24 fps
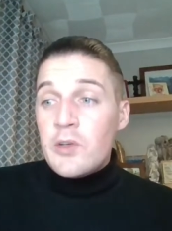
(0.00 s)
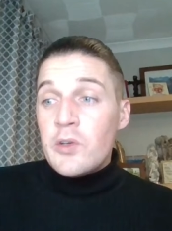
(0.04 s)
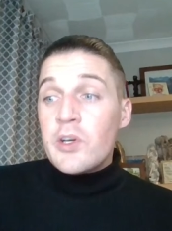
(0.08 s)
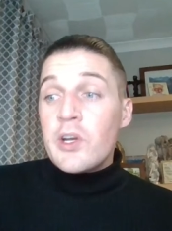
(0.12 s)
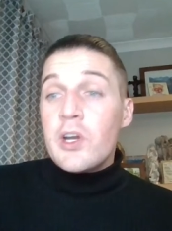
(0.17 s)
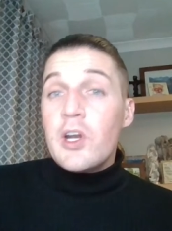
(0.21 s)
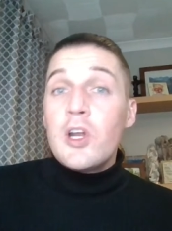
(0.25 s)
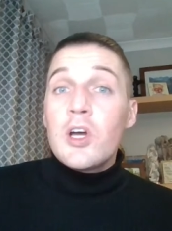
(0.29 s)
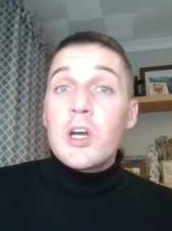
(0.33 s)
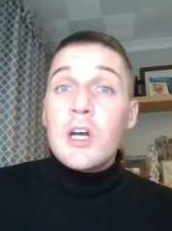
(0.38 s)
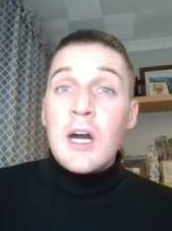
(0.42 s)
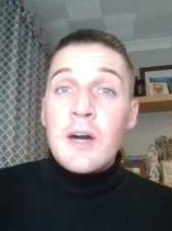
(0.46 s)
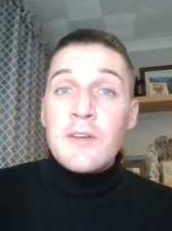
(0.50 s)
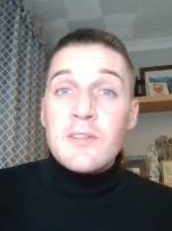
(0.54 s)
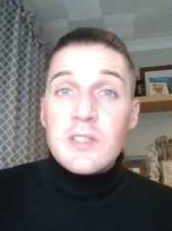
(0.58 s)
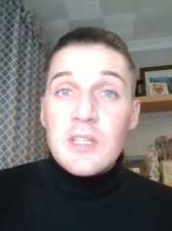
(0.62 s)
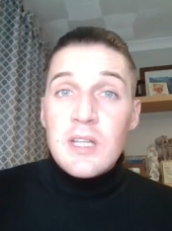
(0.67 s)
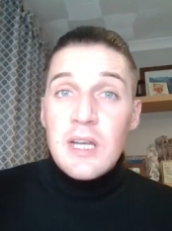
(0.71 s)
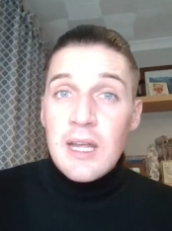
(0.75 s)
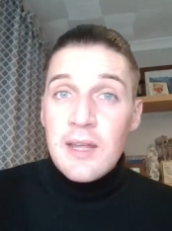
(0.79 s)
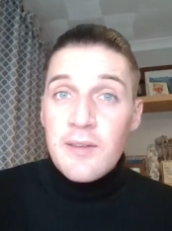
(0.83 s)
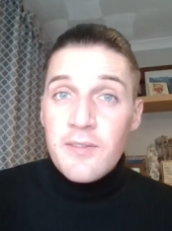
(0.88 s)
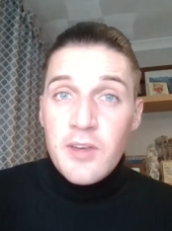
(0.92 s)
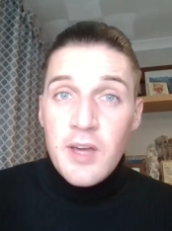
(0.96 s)
and you're going to look after
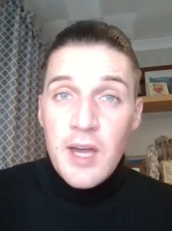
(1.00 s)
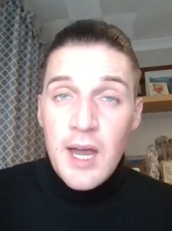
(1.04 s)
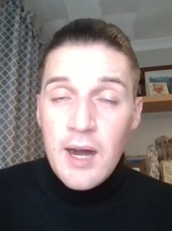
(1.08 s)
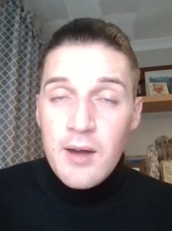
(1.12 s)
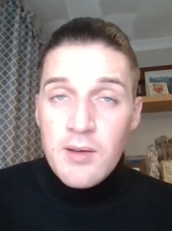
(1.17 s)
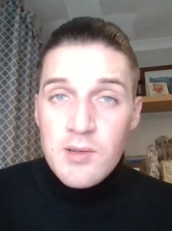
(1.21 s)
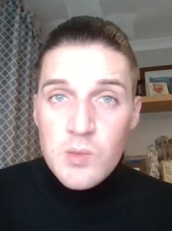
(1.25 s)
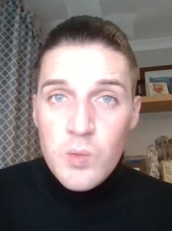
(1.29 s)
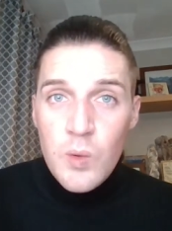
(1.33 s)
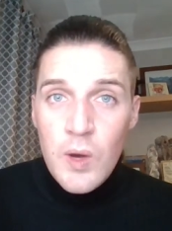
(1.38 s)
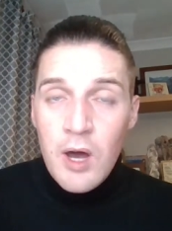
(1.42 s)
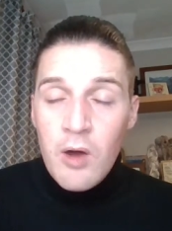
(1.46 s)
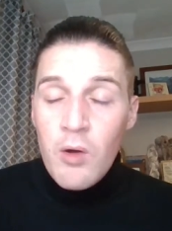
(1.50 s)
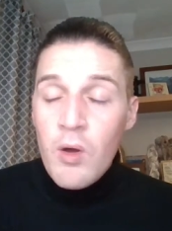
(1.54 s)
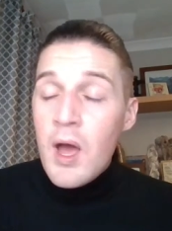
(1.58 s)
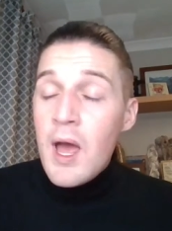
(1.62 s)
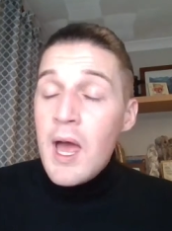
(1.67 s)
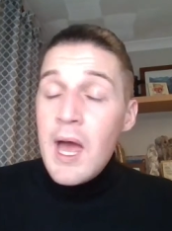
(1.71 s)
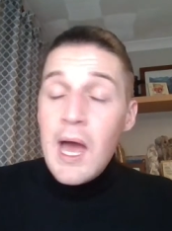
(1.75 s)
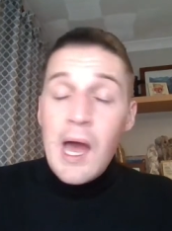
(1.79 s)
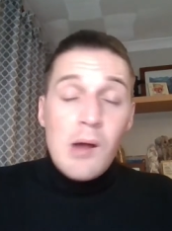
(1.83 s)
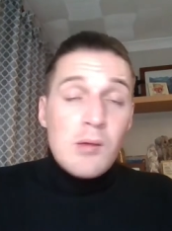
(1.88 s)
the length of your hair as well.